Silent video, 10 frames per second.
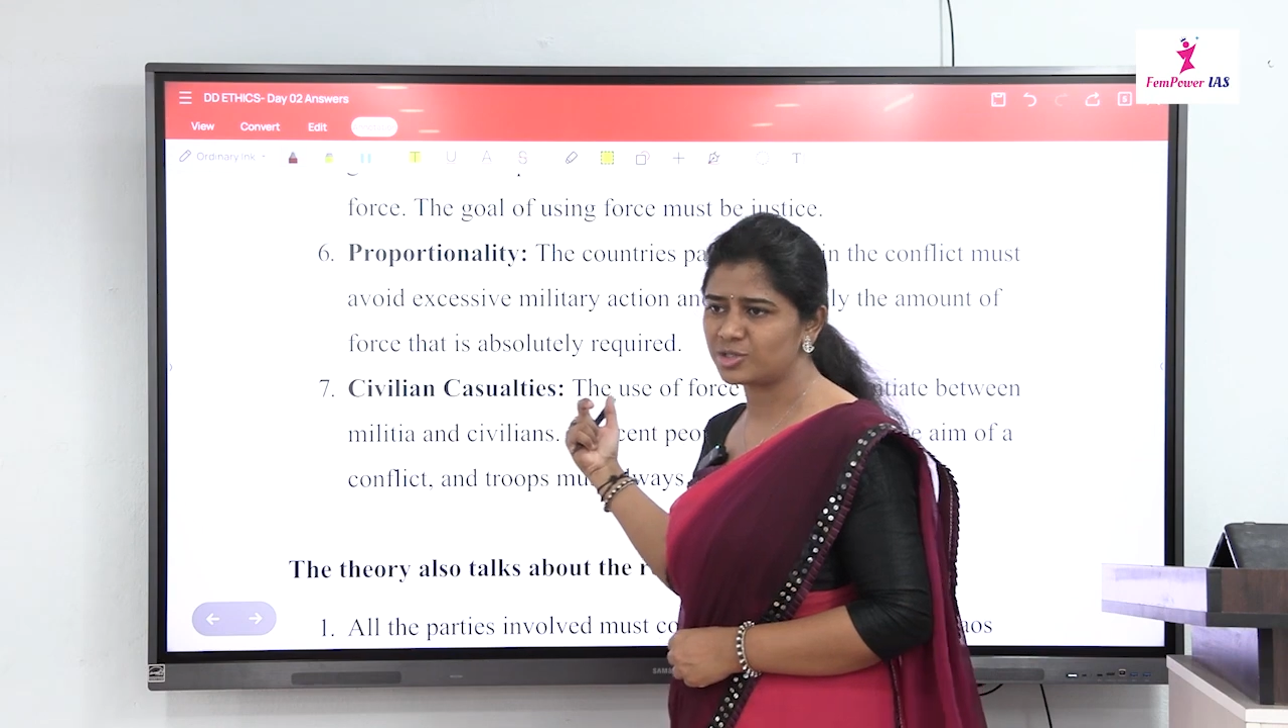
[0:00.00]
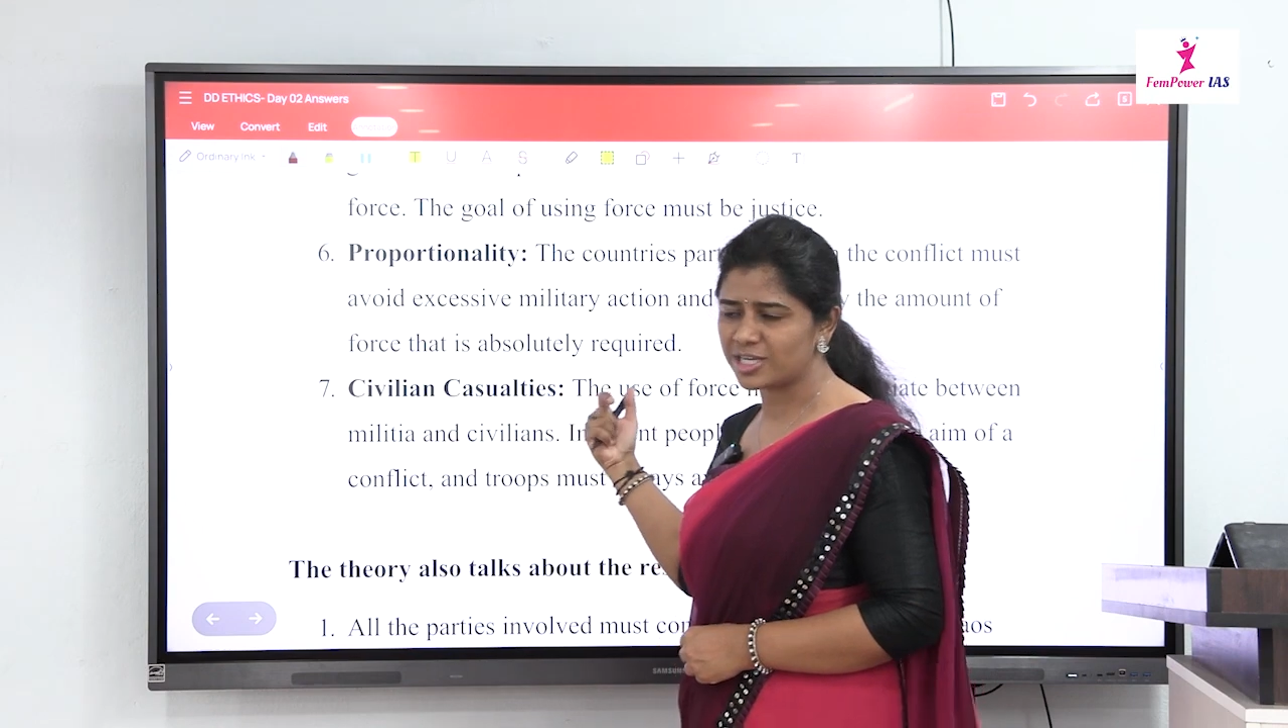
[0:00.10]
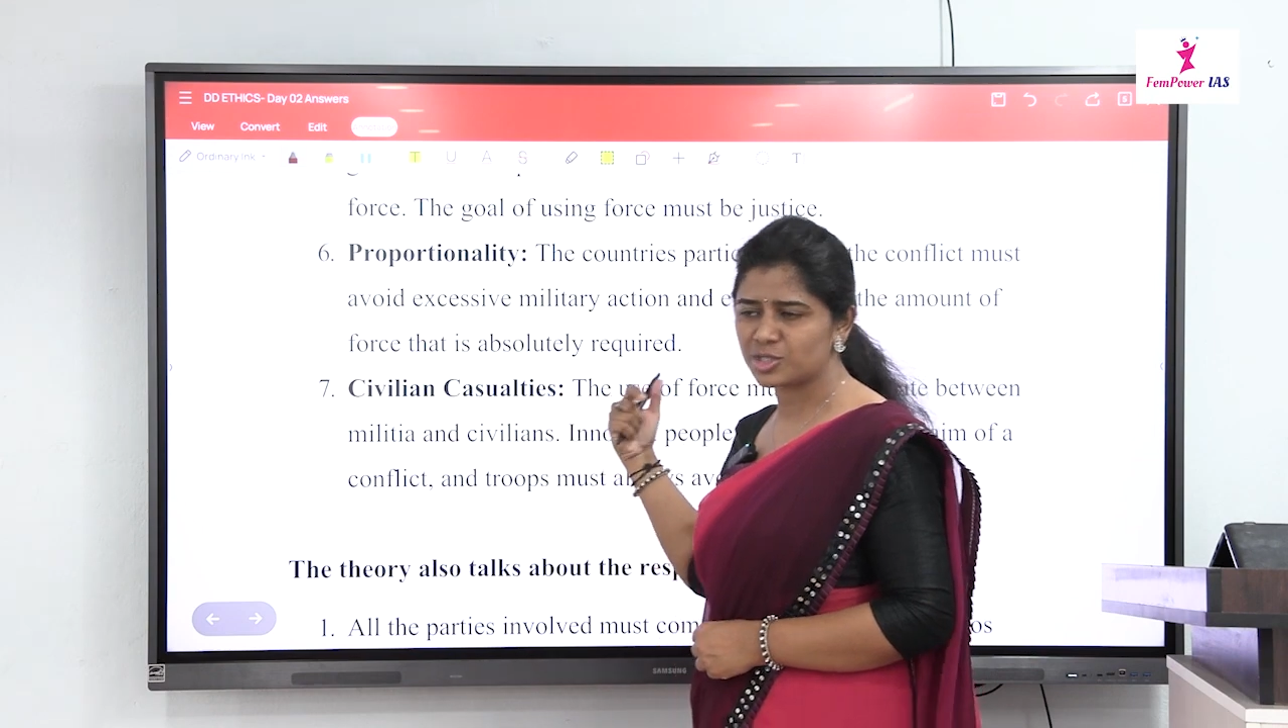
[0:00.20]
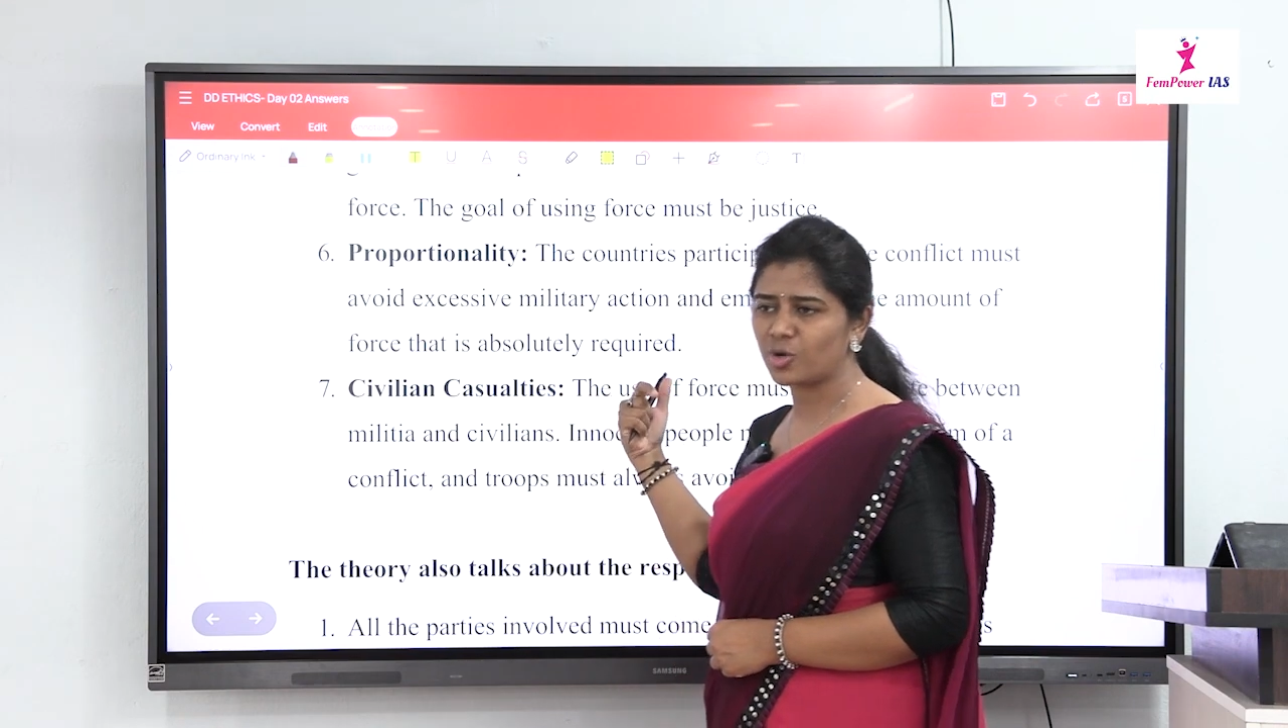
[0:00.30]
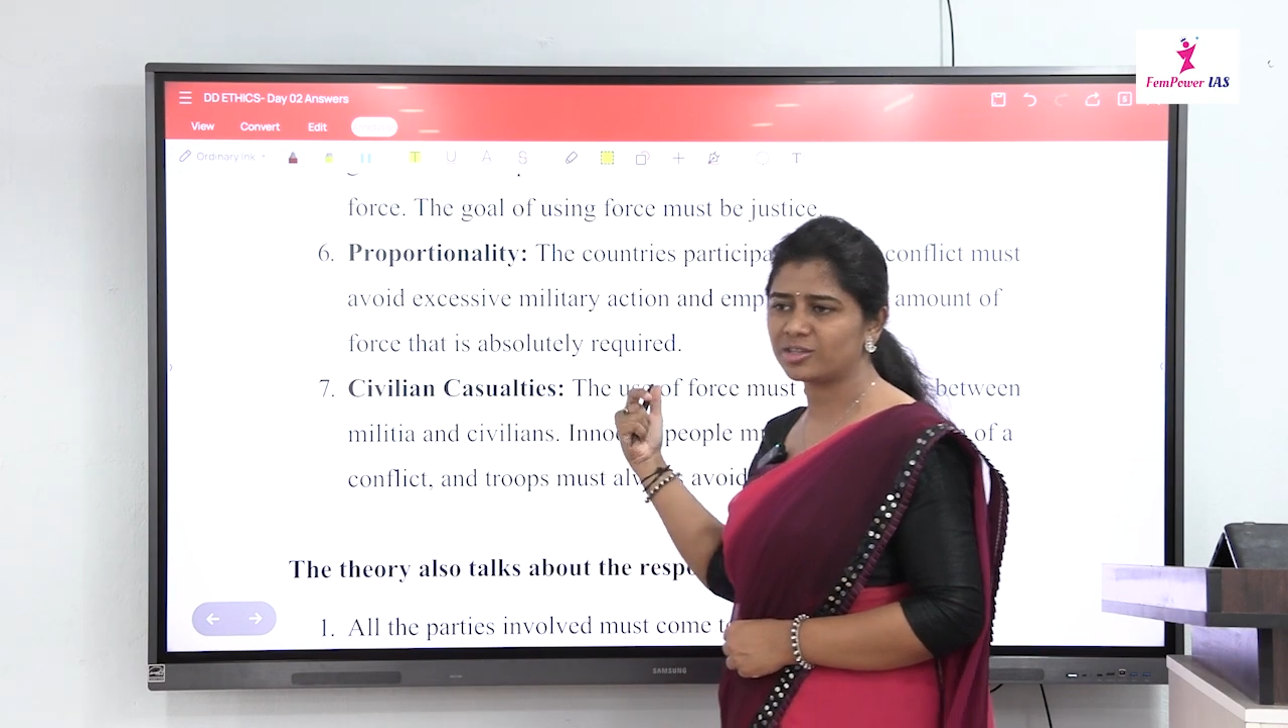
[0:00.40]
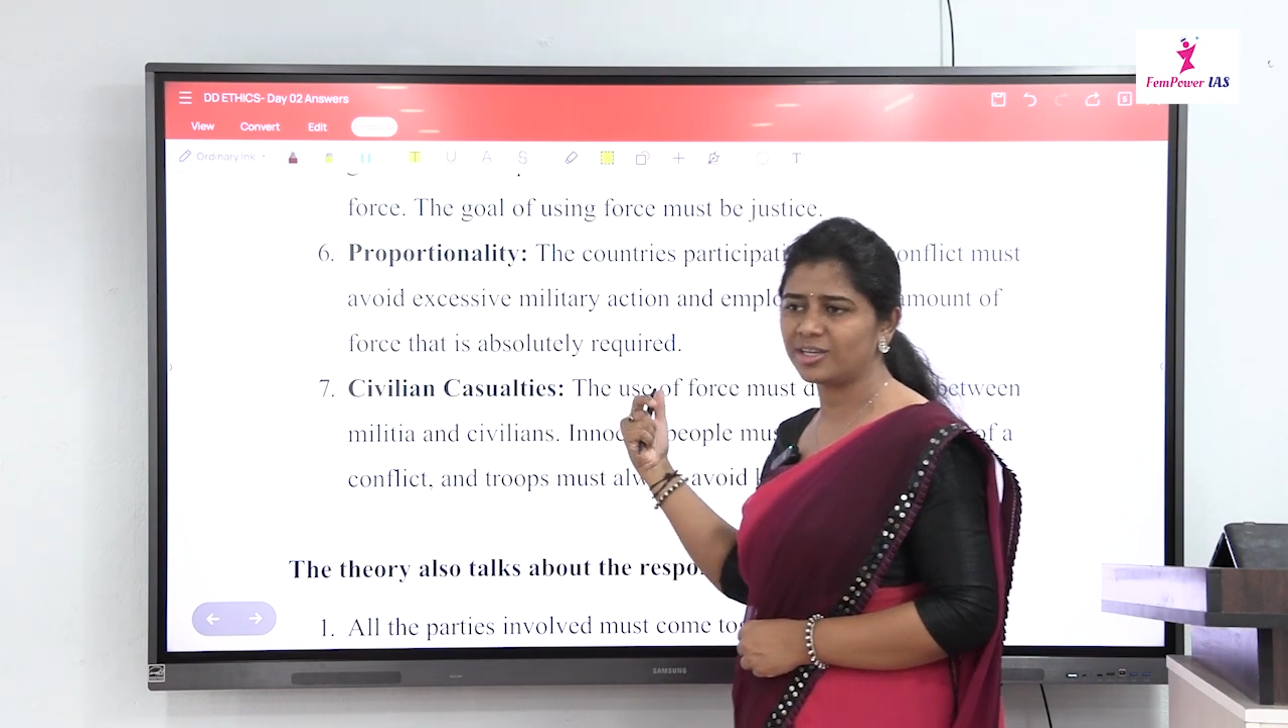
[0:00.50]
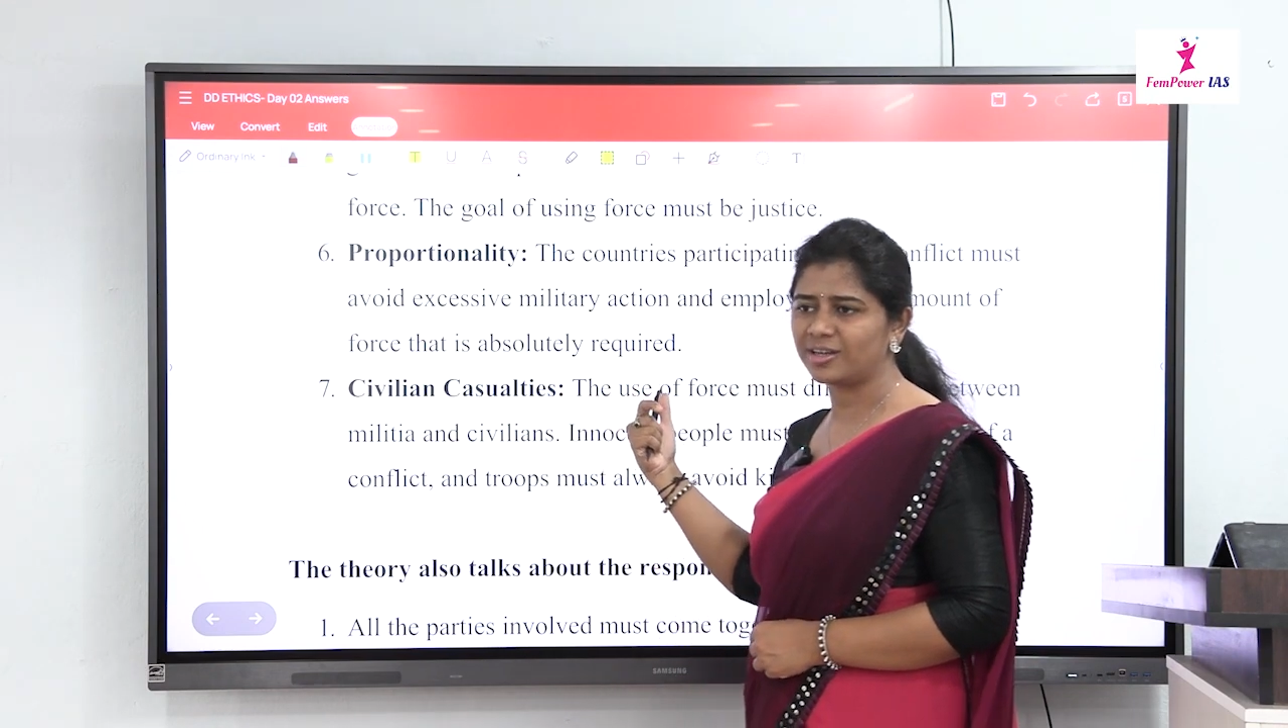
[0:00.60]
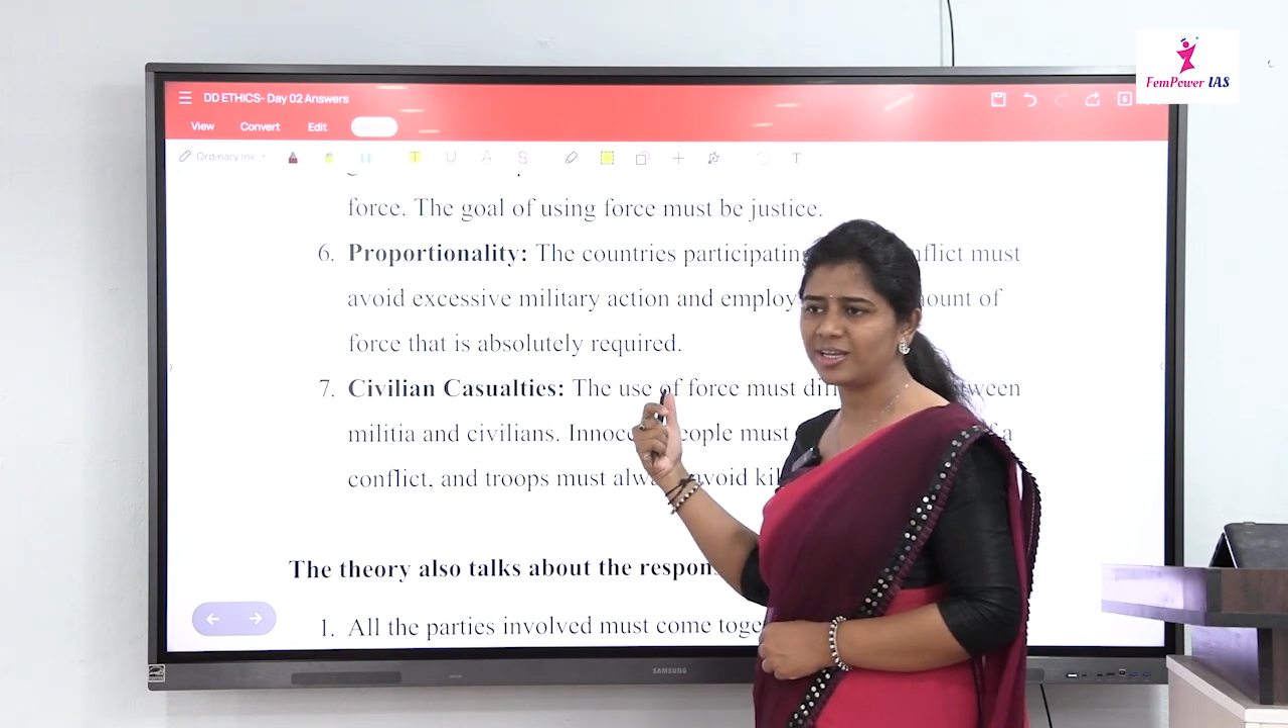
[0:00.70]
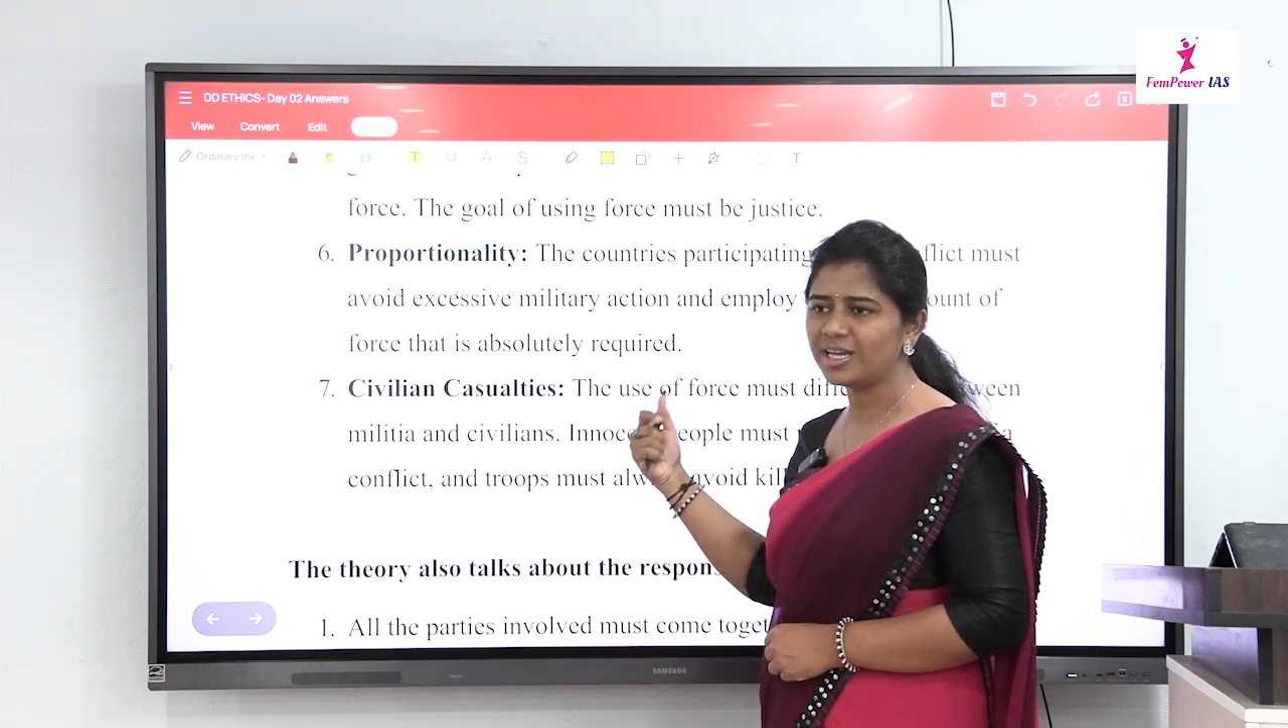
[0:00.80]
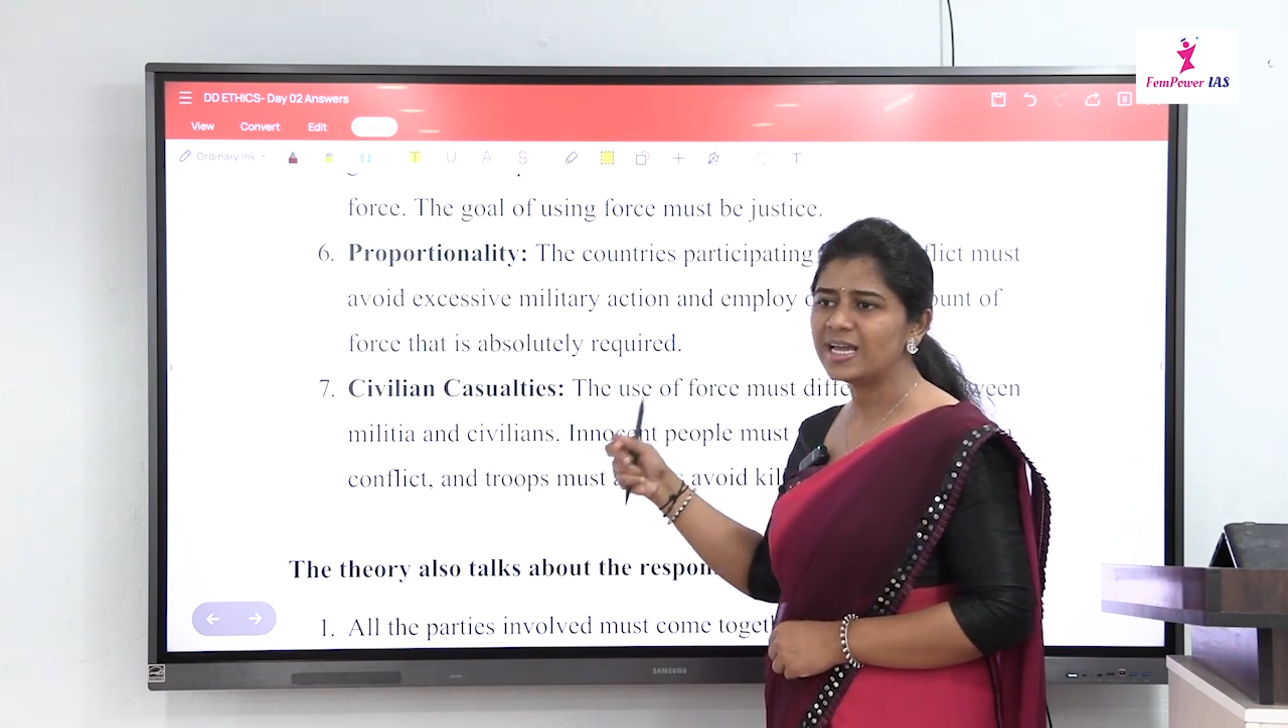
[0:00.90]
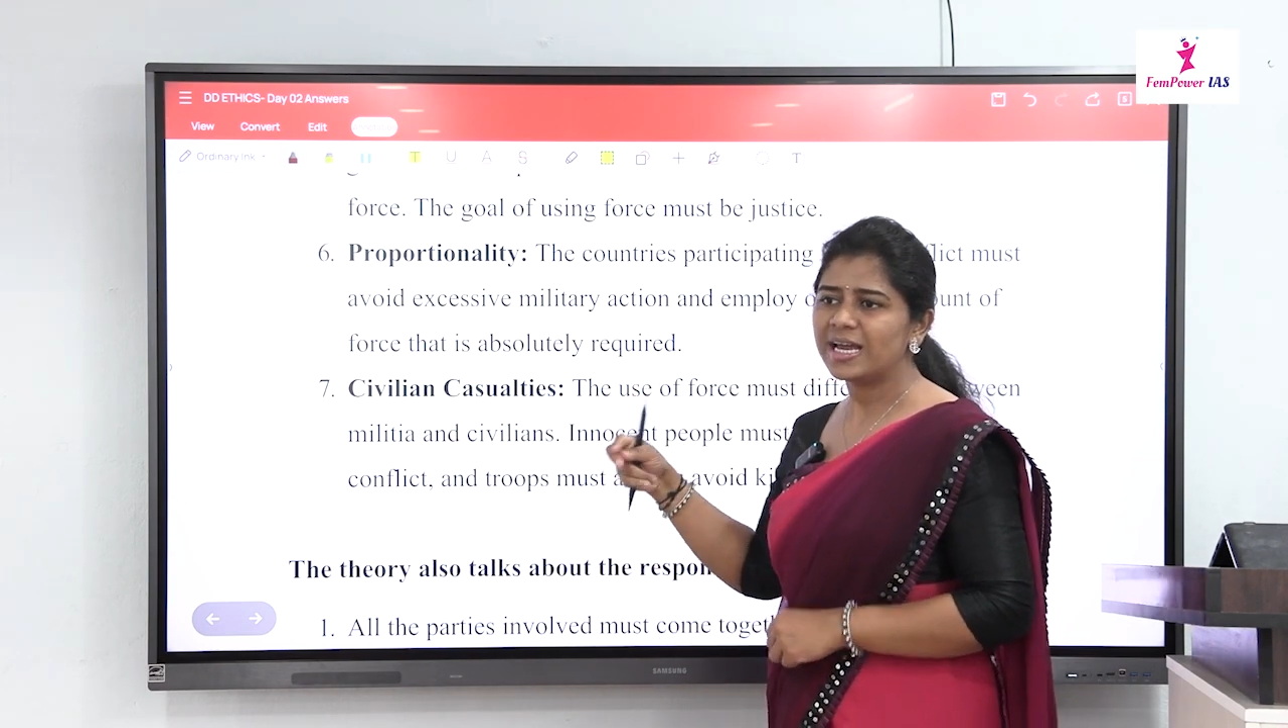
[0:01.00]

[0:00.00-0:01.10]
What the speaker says: just war theory,